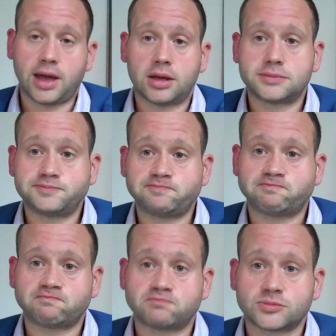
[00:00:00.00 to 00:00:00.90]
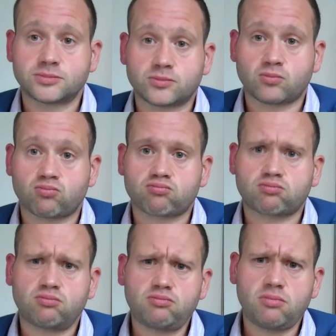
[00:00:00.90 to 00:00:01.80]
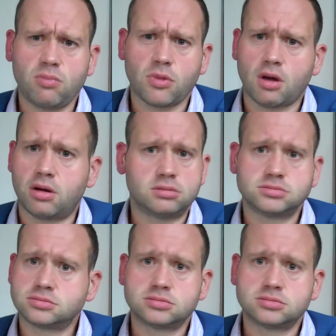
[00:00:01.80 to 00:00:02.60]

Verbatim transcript: Yeah. F W A or N M A?